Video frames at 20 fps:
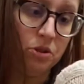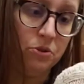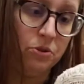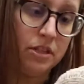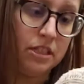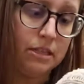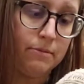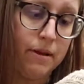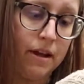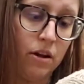to do
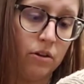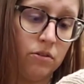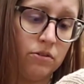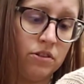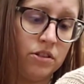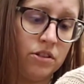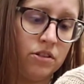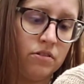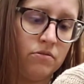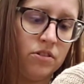this about
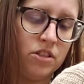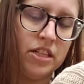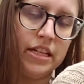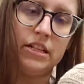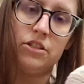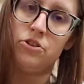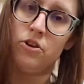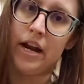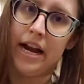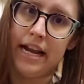
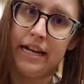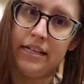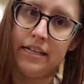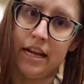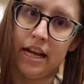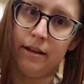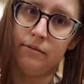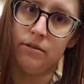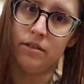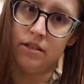6 or 8
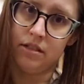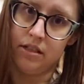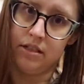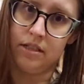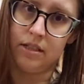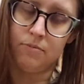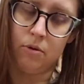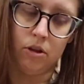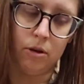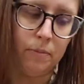times since it's a
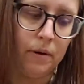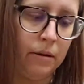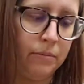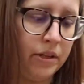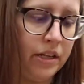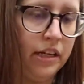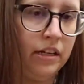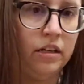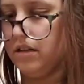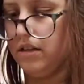smaller
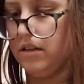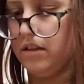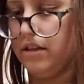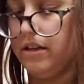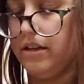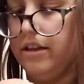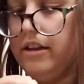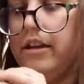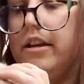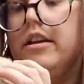pumpkin.
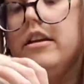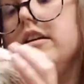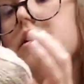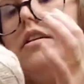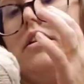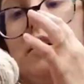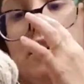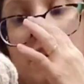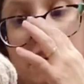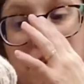
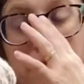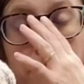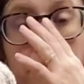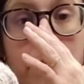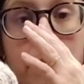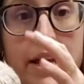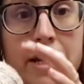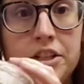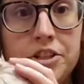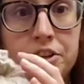
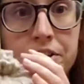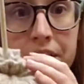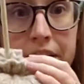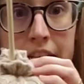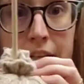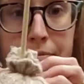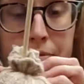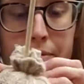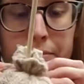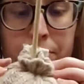Make sure to
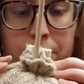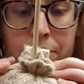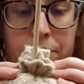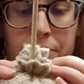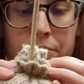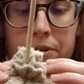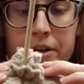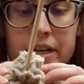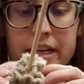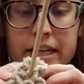keep it
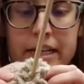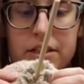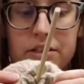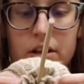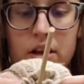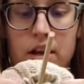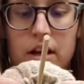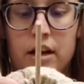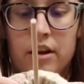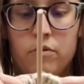pretty
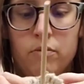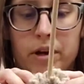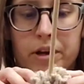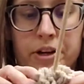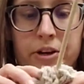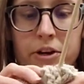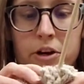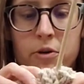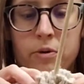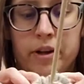taut while
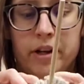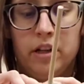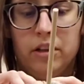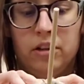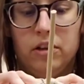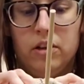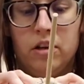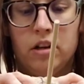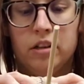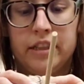you're going
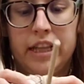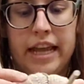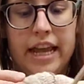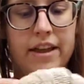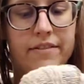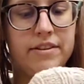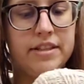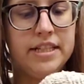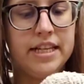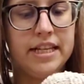along. They
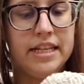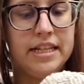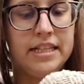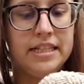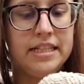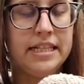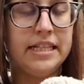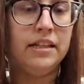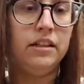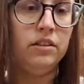have a
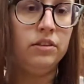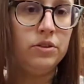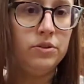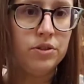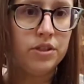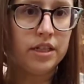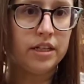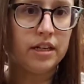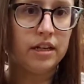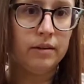tendency to
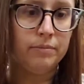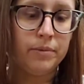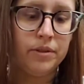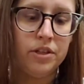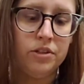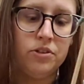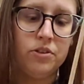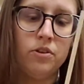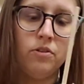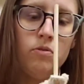loosen up, and you
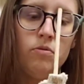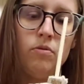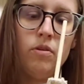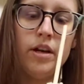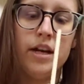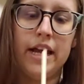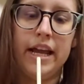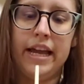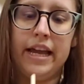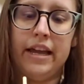don't want to
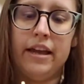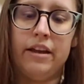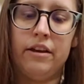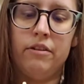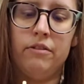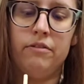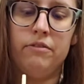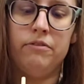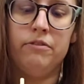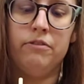have